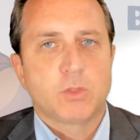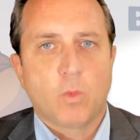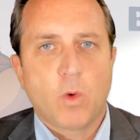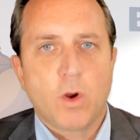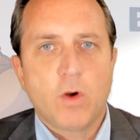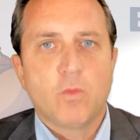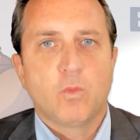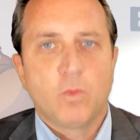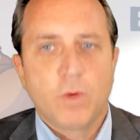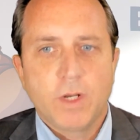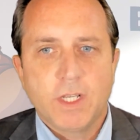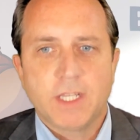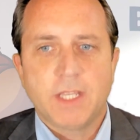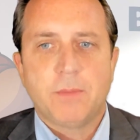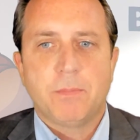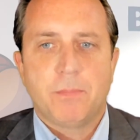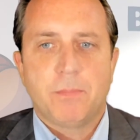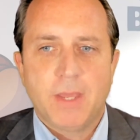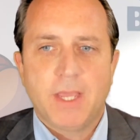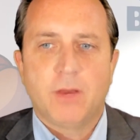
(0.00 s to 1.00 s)
one
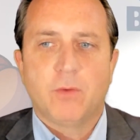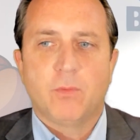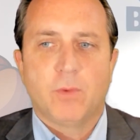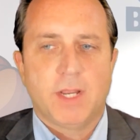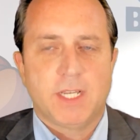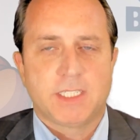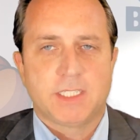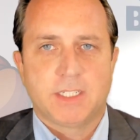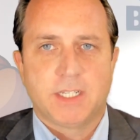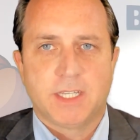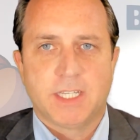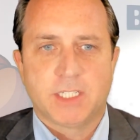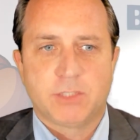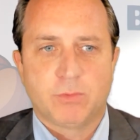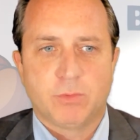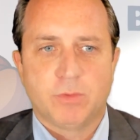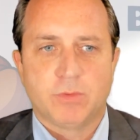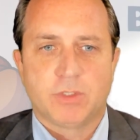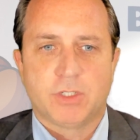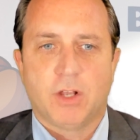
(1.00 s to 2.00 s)
really big risk to
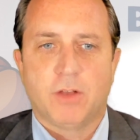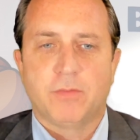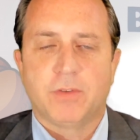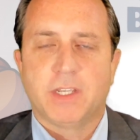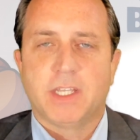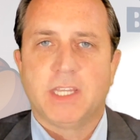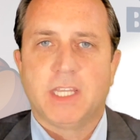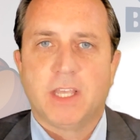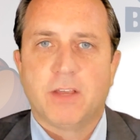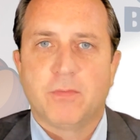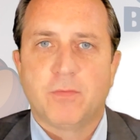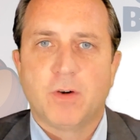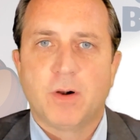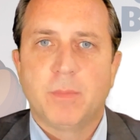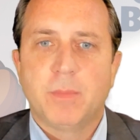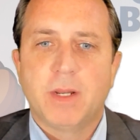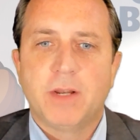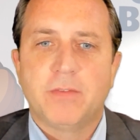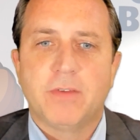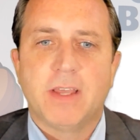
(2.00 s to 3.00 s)
this one resolving in the
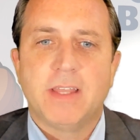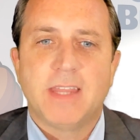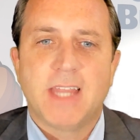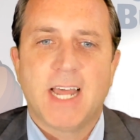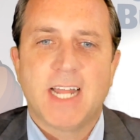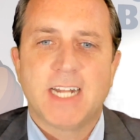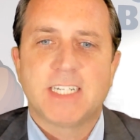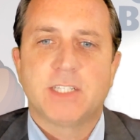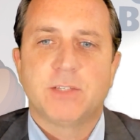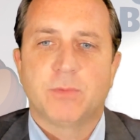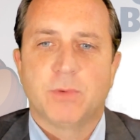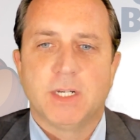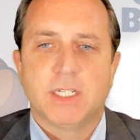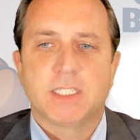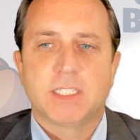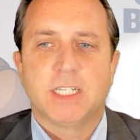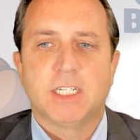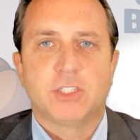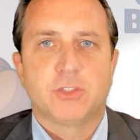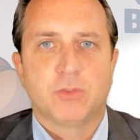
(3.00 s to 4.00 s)
affirmative, and that's the
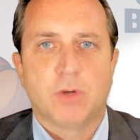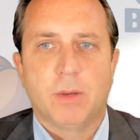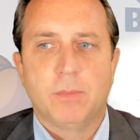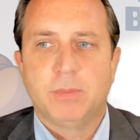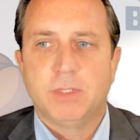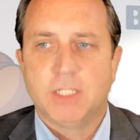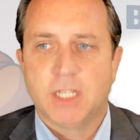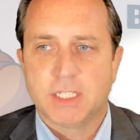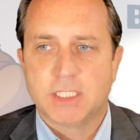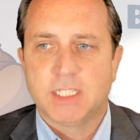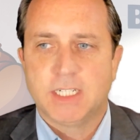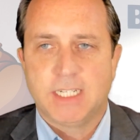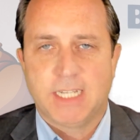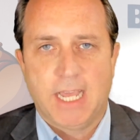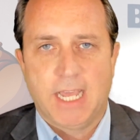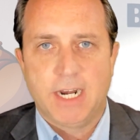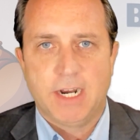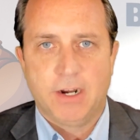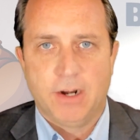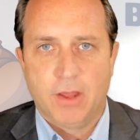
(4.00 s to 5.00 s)
risk that Trump doesn't
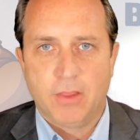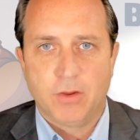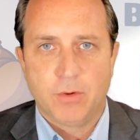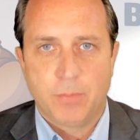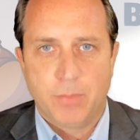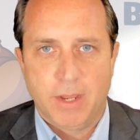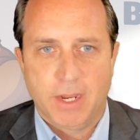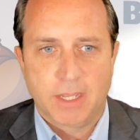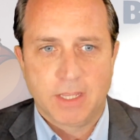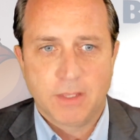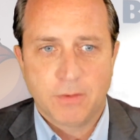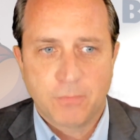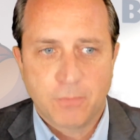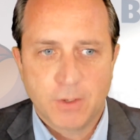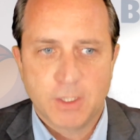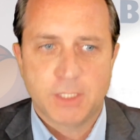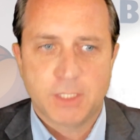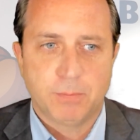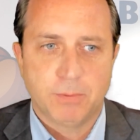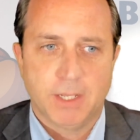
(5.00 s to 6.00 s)
get another pick in the
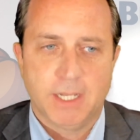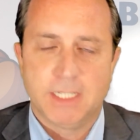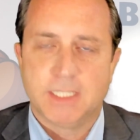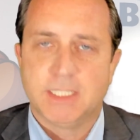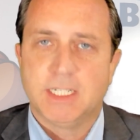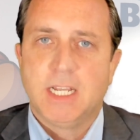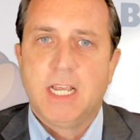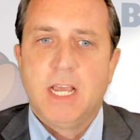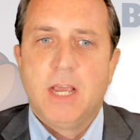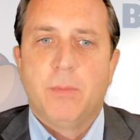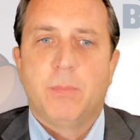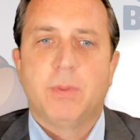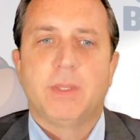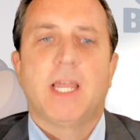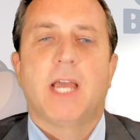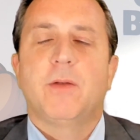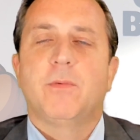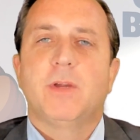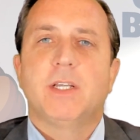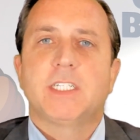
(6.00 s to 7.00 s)
first place. But
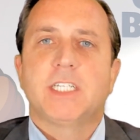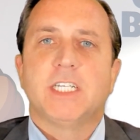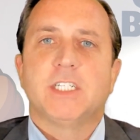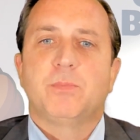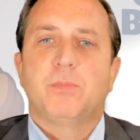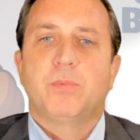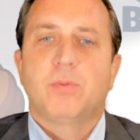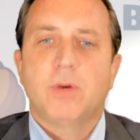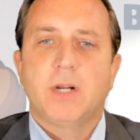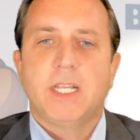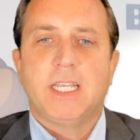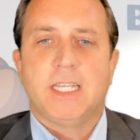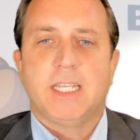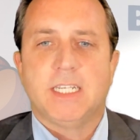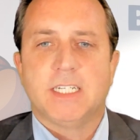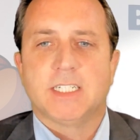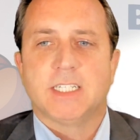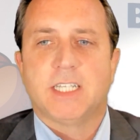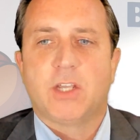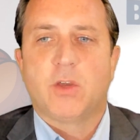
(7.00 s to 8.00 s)
that risk is pretty
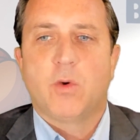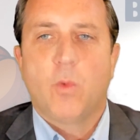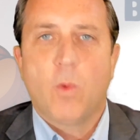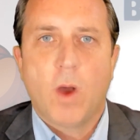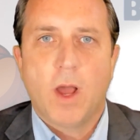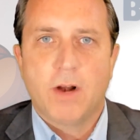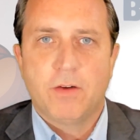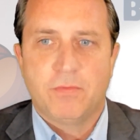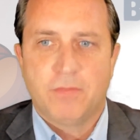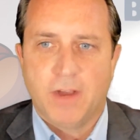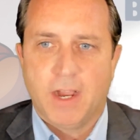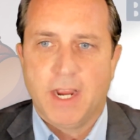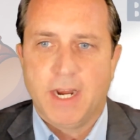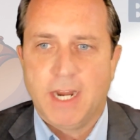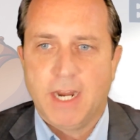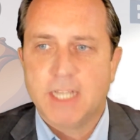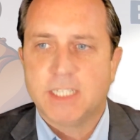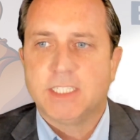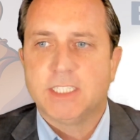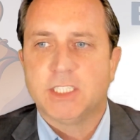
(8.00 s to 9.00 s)
easily
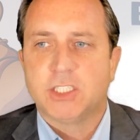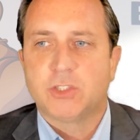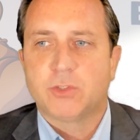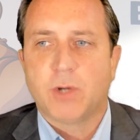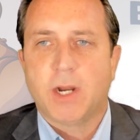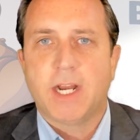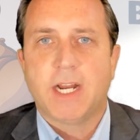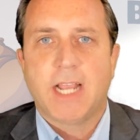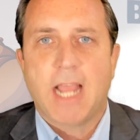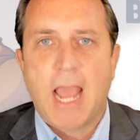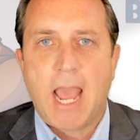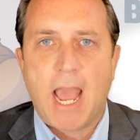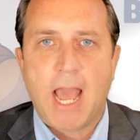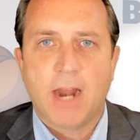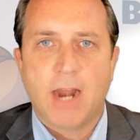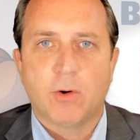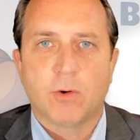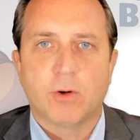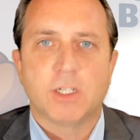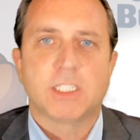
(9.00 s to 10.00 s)
quantified, as he's trading
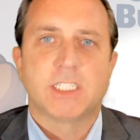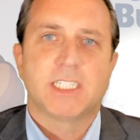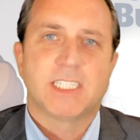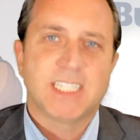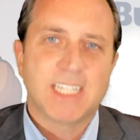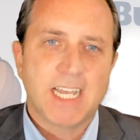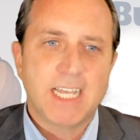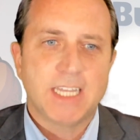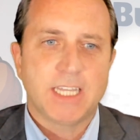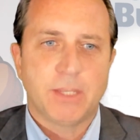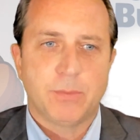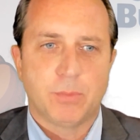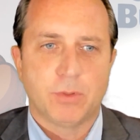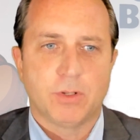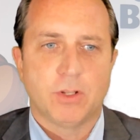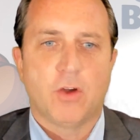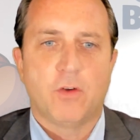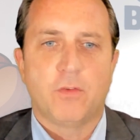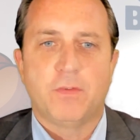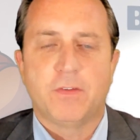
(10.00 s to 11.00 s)
at or slightly
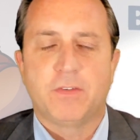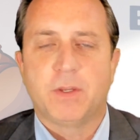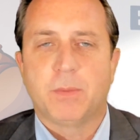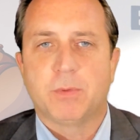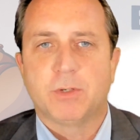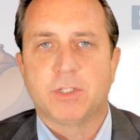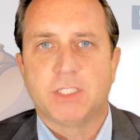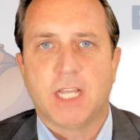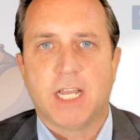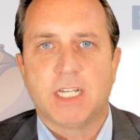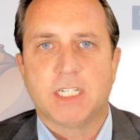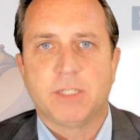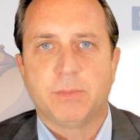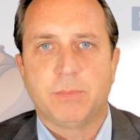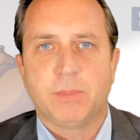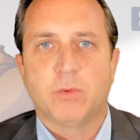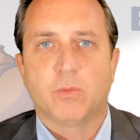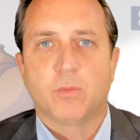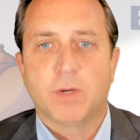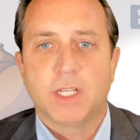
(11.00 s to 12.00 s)
below 50% to
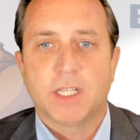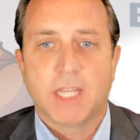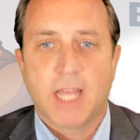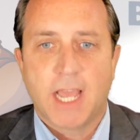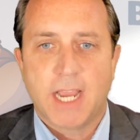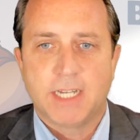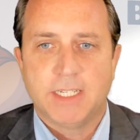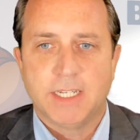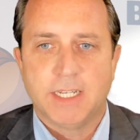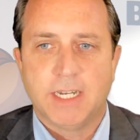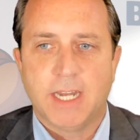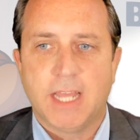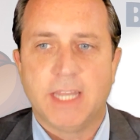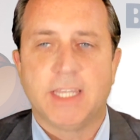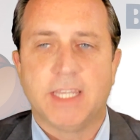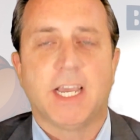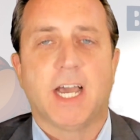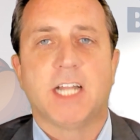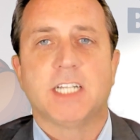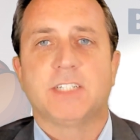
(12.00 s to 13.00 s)
be reelected,
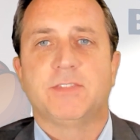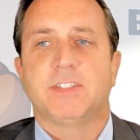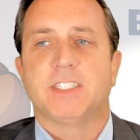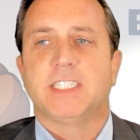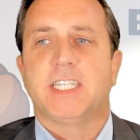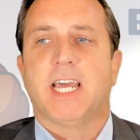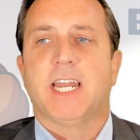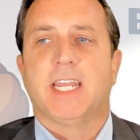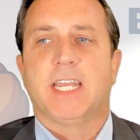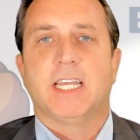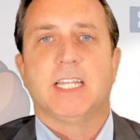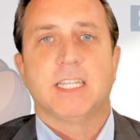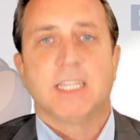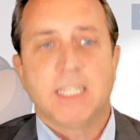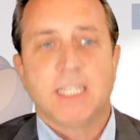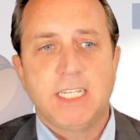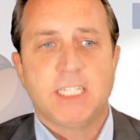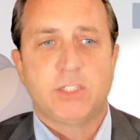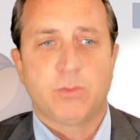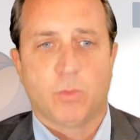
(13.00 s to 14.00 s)
and the odds of his getting at
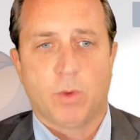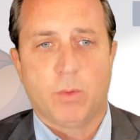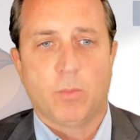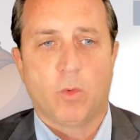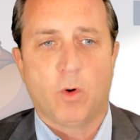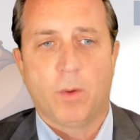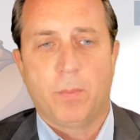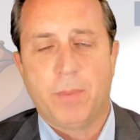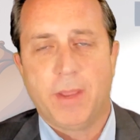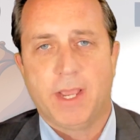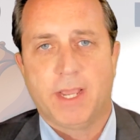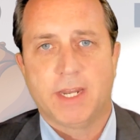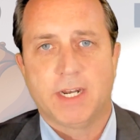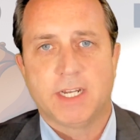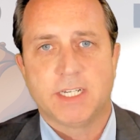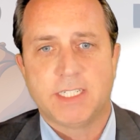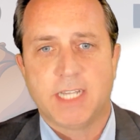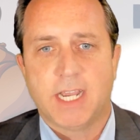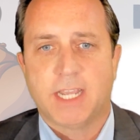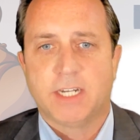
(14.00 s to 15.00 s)
least one more pick in
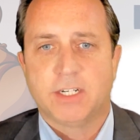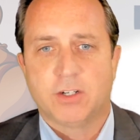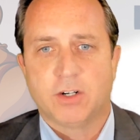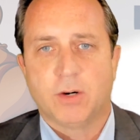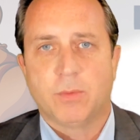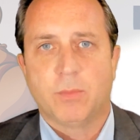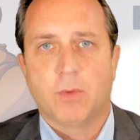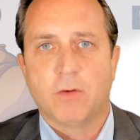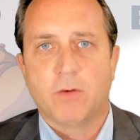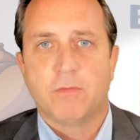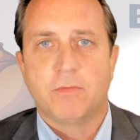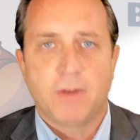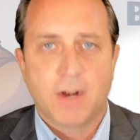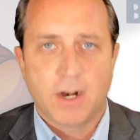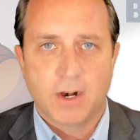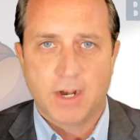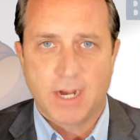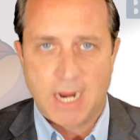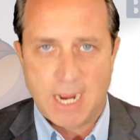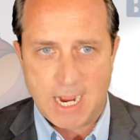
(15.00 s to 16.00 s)
a second term are
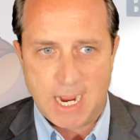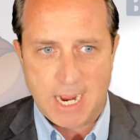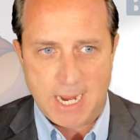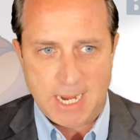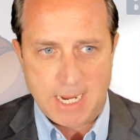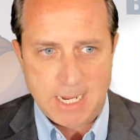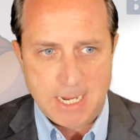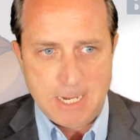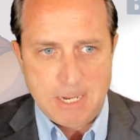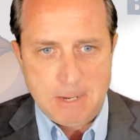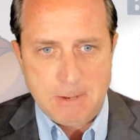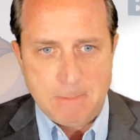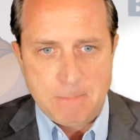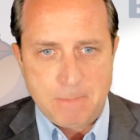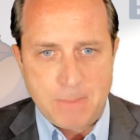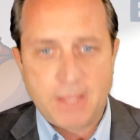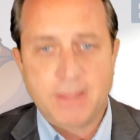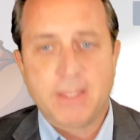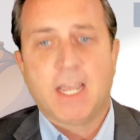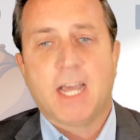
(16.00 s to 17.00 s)
very high.
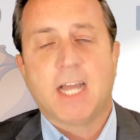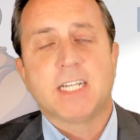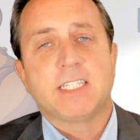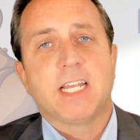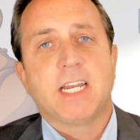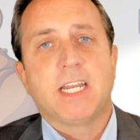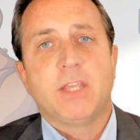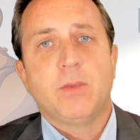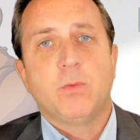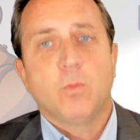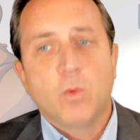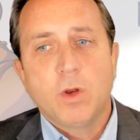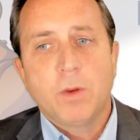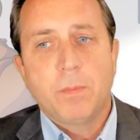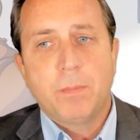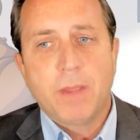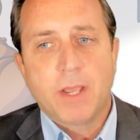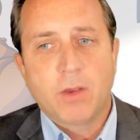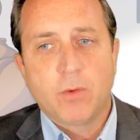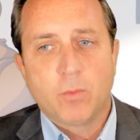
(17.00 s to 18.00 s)
And the odds that he
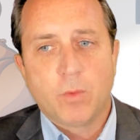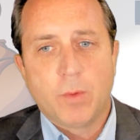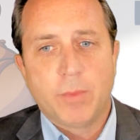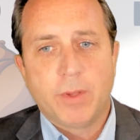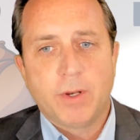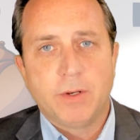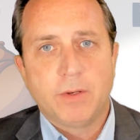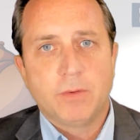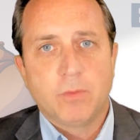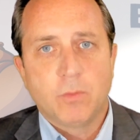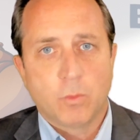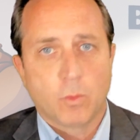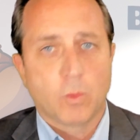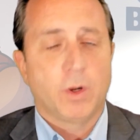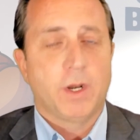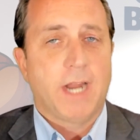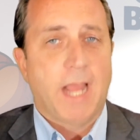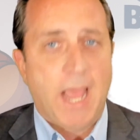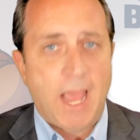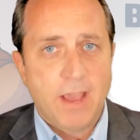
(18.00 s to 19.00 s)
would pick a woman
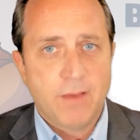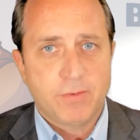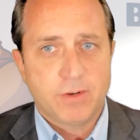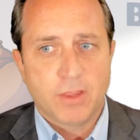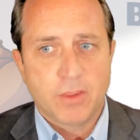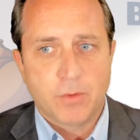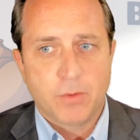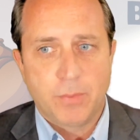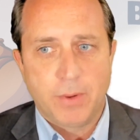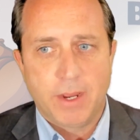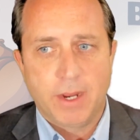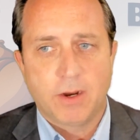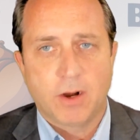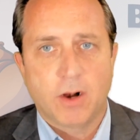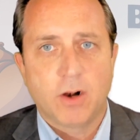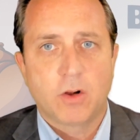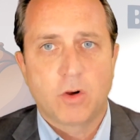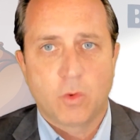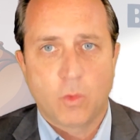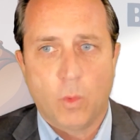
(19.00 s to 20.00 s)
were he to have another pick
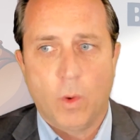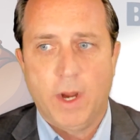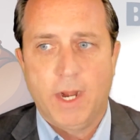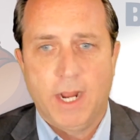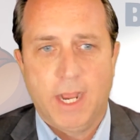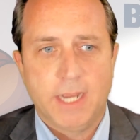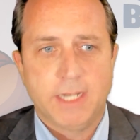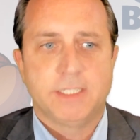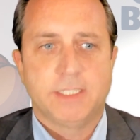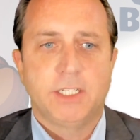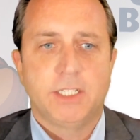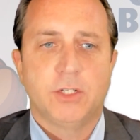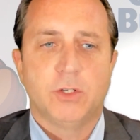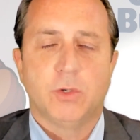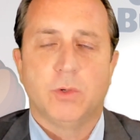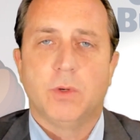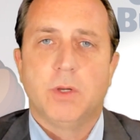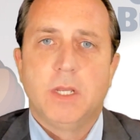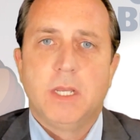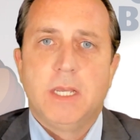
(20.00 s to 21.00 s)
are quite high
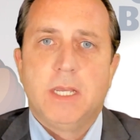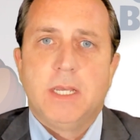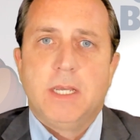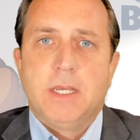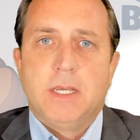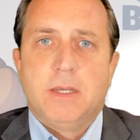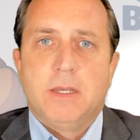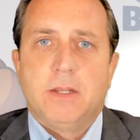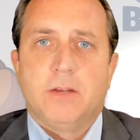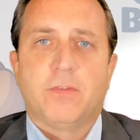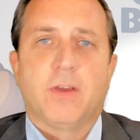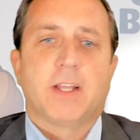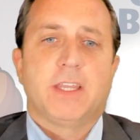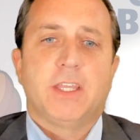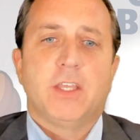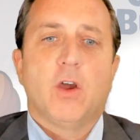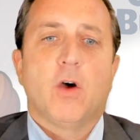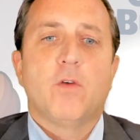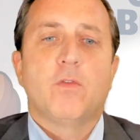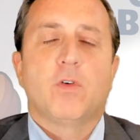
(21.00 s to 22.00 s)
too. In fact,
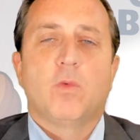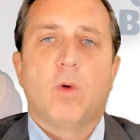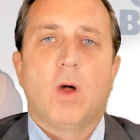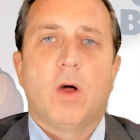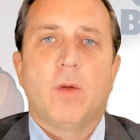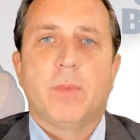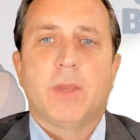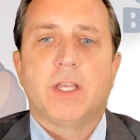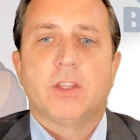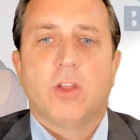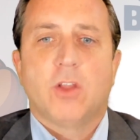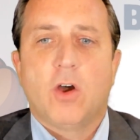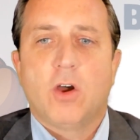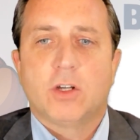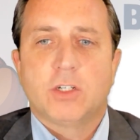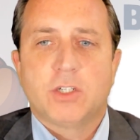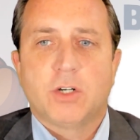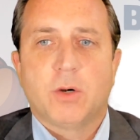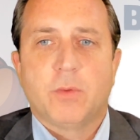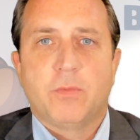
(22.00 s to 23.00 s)
the overwhelming
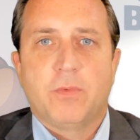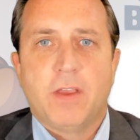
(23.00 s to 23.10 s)
long-term